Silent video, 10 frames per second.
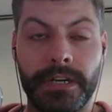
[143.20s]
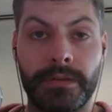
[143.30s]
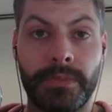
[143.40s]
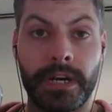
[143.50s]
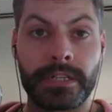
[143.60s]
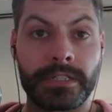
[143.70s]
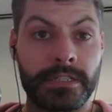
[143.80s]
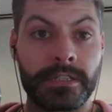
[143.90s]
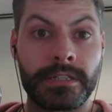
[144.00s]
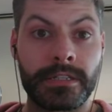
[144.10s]

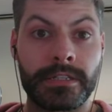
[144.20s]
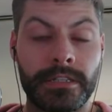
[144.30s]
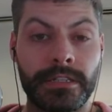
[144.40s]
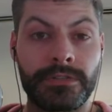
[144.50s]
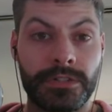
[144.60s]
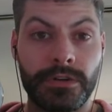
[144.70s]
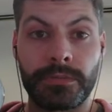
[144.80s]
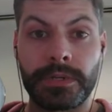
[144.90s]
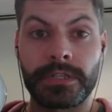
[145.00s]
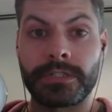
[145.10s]
Parkinson's disease,
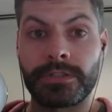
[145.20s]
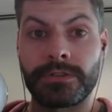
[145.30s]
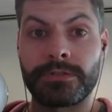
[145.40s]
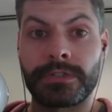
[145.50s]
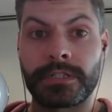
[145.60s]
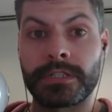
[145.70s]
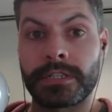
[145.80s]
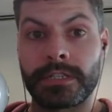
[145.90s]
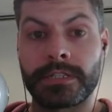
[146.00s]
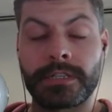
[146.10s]
levodopa-induced
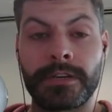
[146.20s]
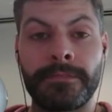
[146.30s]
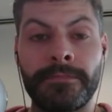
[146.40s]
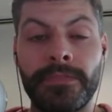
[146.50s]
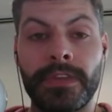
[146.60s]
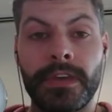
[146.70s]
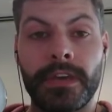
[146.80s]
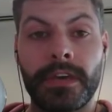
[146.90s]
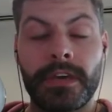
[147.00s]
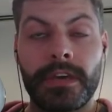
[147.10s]
dyskinesia.
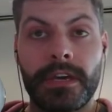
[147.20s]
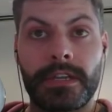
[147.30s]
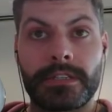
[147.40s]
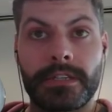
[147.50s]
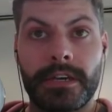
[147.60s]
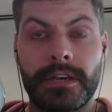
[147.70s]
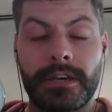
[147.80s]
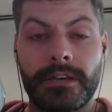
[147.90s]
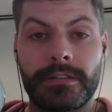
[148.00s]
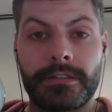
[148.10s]
And
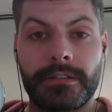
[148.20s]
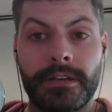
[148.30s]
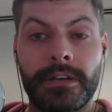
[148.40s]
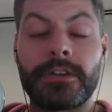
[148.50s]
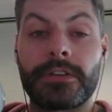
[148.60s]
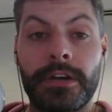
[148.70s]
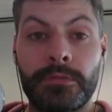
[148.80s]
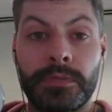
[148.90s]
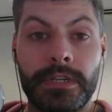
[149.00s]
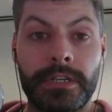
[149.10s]
another
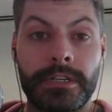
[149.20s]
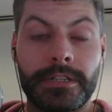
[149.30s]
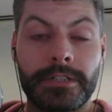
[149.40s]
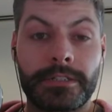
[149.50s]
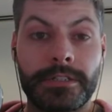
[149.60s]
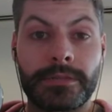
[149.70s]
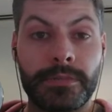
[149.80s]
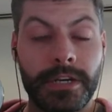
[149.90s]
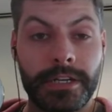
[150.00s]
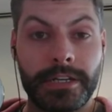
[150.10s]
company called
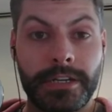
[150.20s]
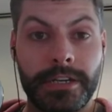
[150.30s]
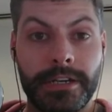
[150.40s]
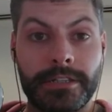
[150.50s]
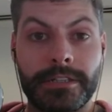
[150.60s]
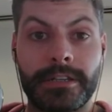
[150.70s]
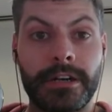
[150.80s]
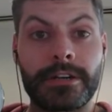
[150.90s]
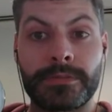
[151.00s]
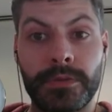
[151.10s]
Osmotica has an
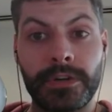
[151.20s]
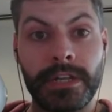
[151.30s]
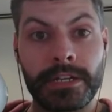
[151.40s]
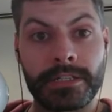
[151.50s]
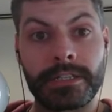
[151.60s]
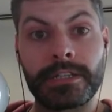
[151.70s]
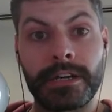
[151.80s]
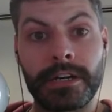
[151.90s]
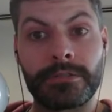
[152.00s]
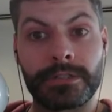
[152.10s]
Osmolex
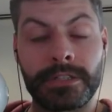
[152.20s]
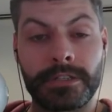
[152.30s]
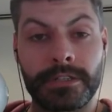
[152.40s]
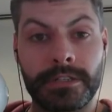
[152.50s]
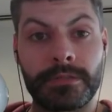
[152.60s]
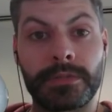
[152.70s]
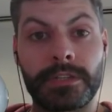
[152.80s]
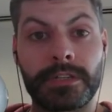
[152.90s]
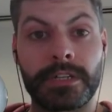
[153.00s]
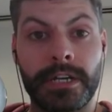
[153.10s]
ER, which is a
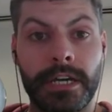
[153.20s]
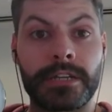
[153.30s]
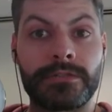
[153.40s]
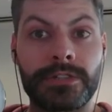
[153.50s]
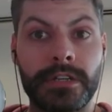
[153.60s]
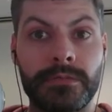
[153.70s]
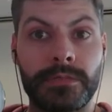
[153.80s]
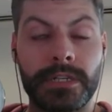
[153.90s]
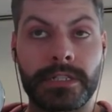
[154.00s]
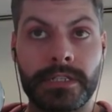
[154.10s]
similar kind of drug,
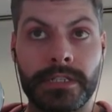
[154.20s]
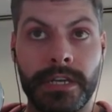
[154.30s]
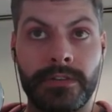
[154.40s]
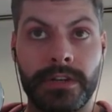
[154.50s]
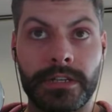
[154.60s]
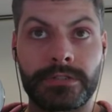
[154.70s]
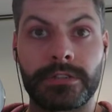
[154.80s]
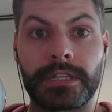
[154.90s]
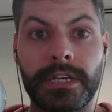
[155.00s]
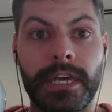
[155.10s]
but it doesn't have an actual
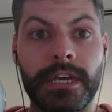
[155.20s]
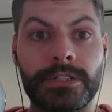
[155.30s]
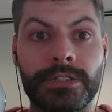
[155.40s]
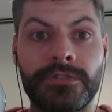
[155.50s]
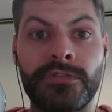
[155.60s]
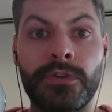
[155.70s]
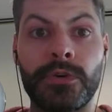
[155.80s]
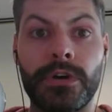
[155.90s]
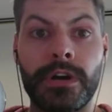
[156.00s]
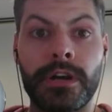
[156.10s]
indication
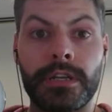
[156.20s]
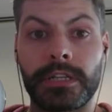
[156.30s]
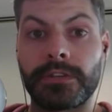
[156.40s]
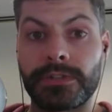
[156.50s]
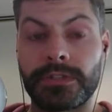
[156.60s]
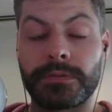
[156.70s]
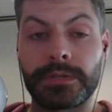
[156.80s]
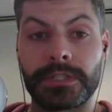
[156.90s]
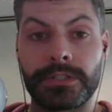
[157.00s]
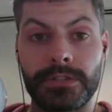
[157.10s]
for
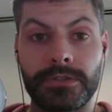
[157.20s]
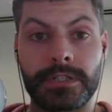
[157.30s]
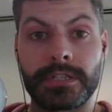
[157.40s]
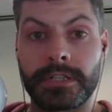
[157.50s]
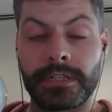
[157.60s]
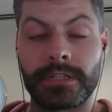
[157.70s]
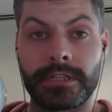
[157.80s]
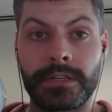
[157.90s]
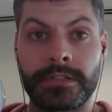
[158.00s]
levodopa-induced dyskinesia.